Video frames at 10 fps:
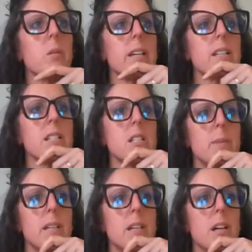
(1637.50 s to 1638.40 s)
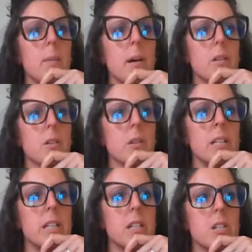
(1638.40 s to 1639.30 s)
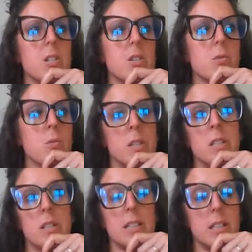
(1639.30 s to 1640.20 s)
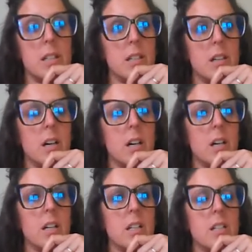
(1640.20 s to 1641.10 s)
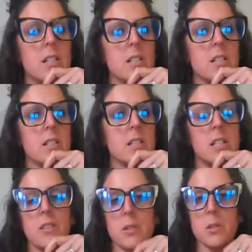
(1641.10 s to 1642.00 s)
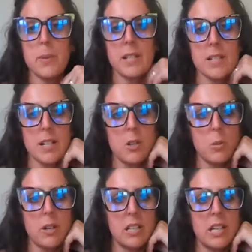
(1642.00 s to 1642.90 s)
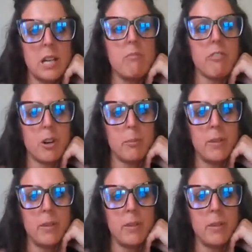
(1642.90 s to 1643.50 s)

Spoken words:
we can speak about their lineage really is Ethos, because I know where he came from.